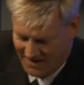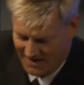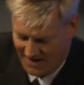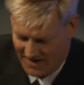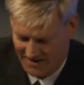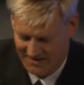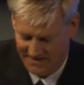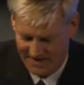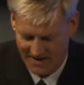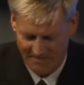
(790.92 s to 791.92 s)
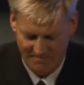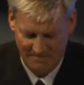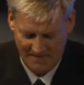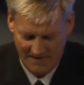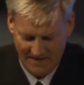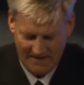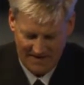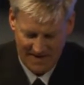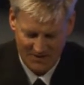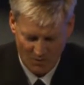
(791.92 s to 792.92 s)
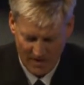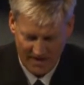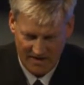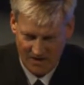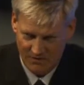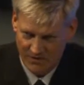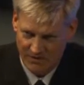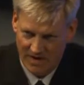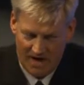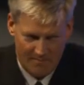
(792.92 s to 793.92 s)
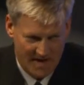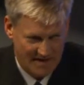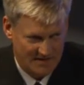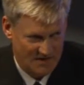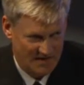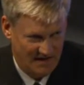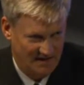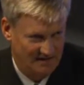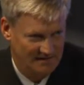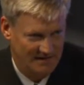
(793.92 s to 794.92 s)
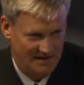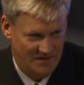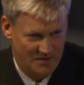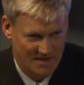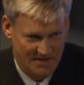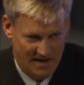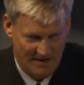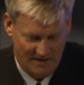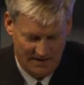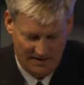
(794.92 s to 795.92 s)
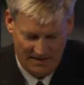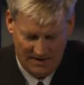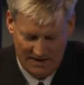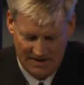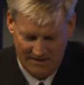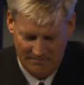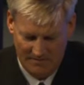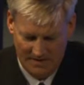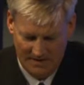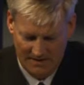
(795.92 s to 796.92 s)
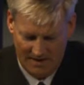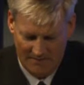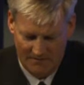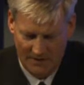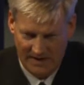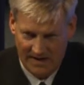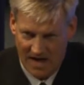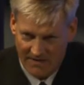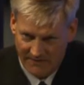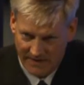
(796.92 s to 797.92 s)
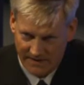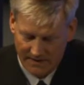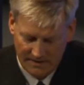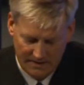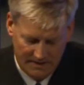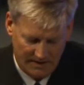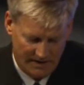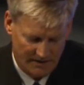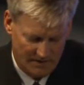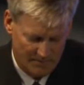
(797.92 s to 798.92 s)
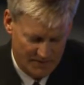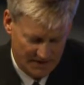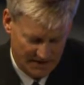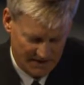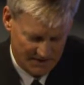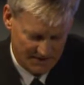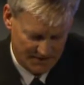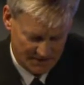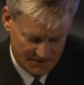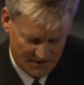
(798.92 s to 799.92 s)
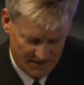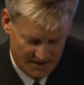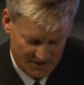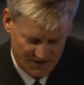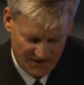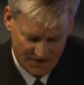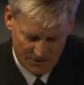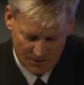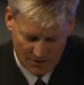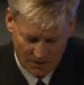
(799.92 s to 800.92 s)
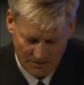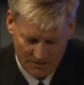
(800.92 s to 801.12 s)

And yes, we can go do combat at sea. The U.S. Navy, I'm fully confident in our abilities to conduct sea control.